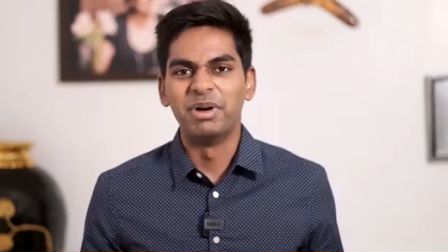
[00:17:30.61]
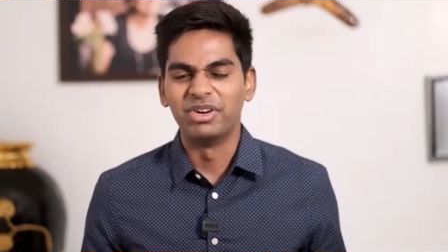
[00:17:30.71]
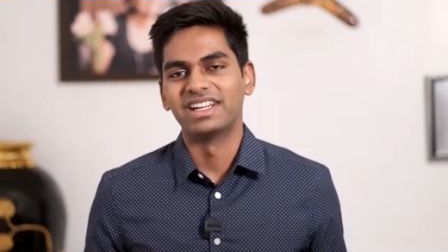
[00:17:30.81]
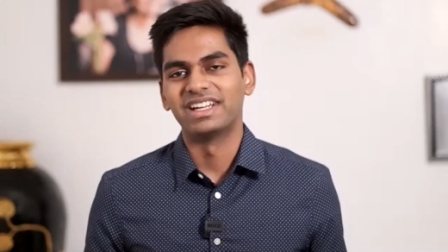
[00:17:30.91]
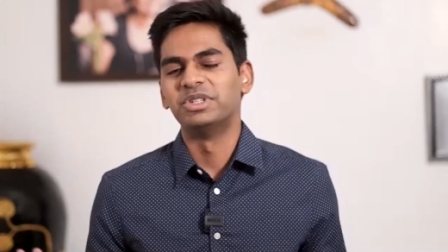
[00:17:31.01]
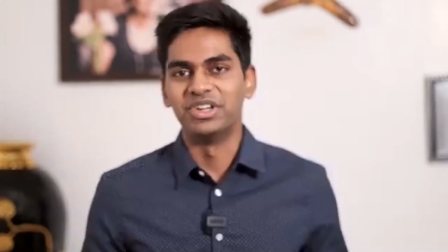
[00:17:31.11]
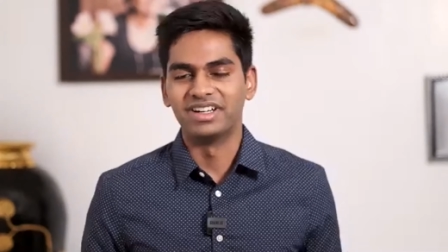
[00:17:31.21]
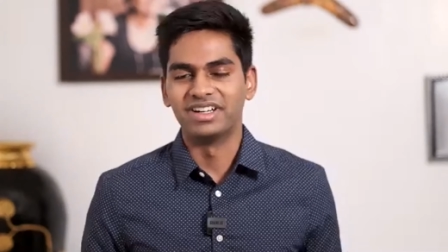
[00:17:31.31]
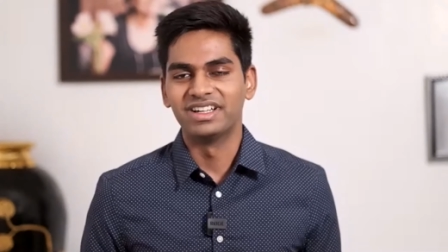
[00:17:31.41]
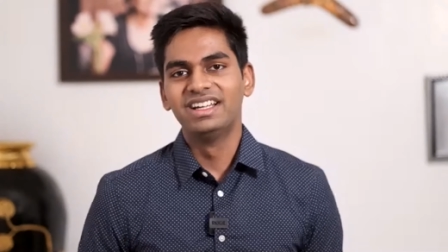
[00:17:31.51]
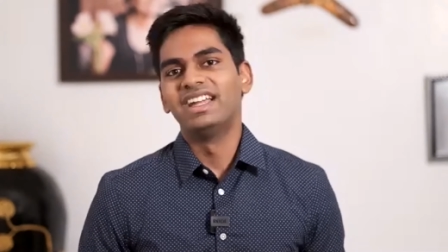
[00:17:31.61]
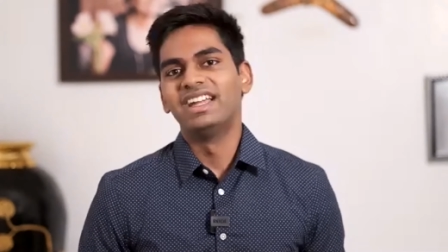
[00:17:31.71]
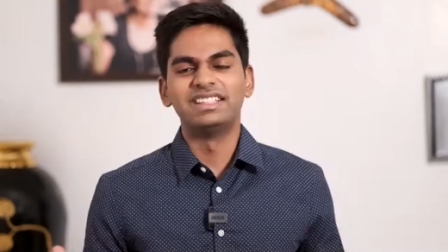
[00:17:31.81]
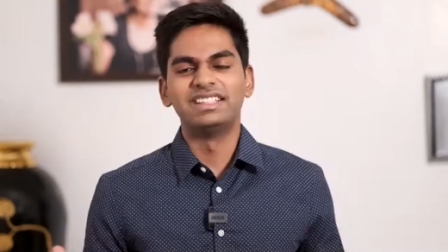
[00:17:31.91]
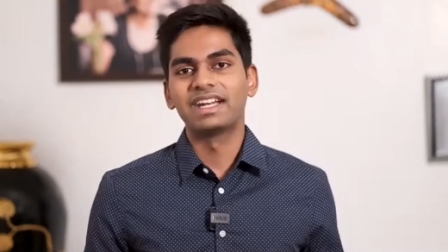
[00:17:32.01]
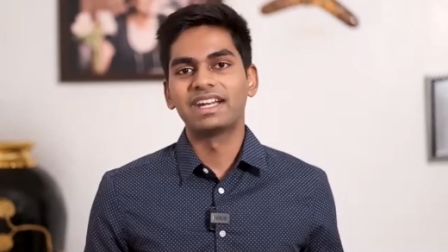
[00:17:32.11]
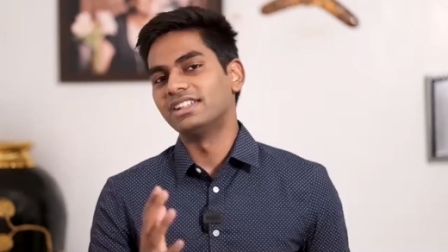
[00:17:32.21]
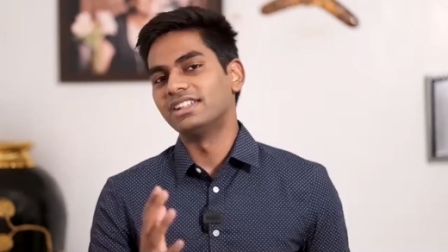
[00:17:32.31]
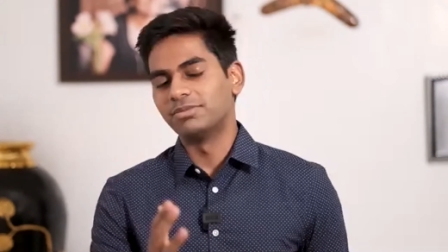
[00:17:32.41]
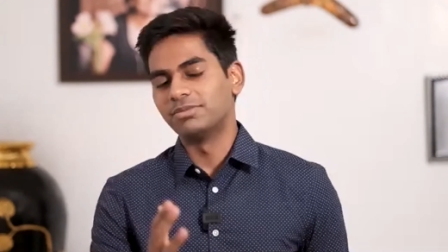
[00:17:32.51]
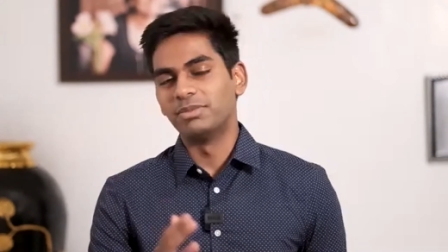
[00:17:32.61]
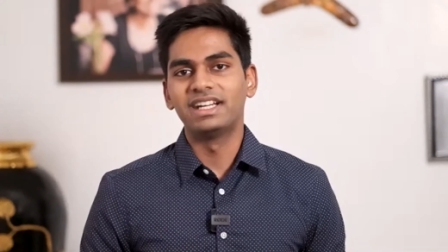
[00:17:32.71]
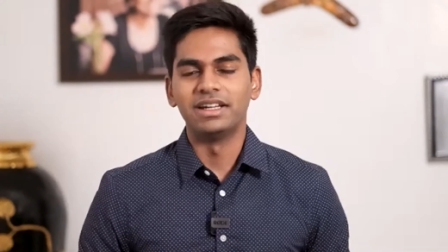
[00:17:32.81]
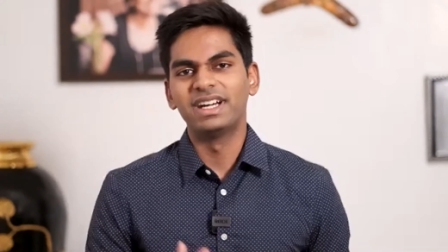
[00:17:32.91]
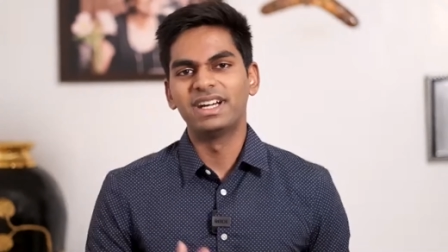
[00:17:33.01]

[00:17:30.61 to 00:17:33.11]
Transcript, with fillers: I'm sure it's affected us big time, but